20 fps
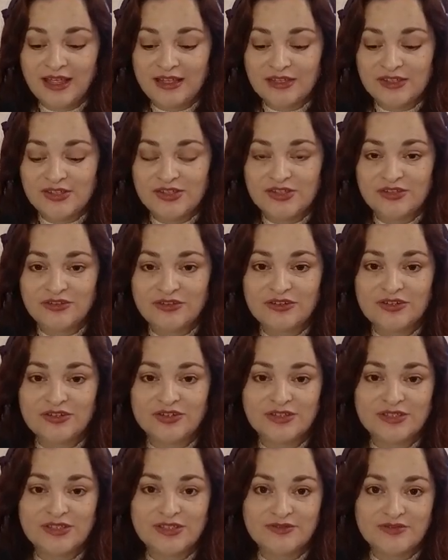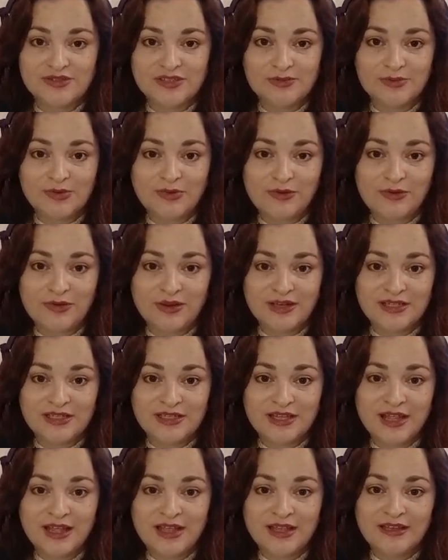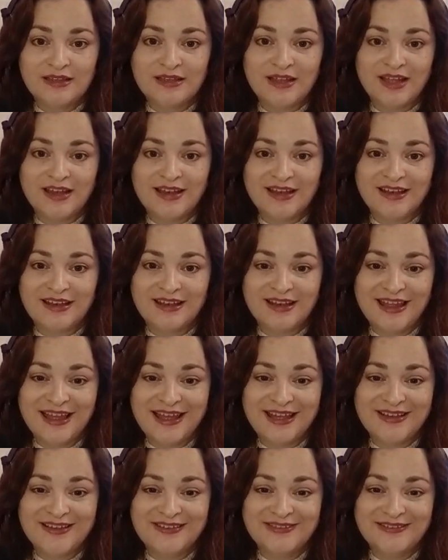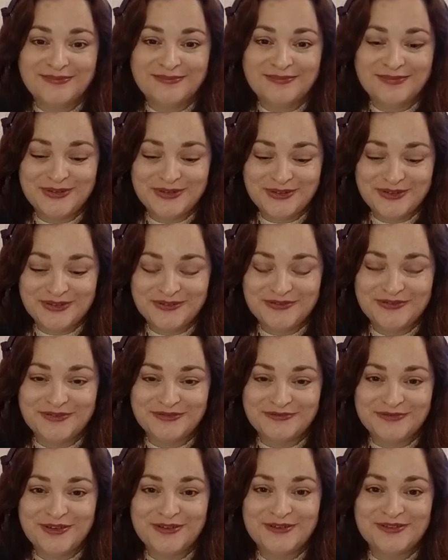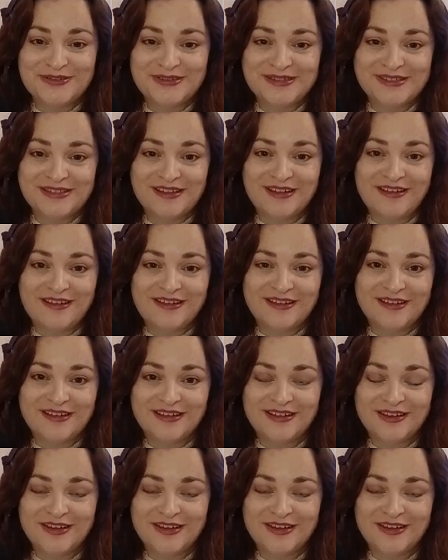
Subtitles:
structures of support that allow the beautiful rose song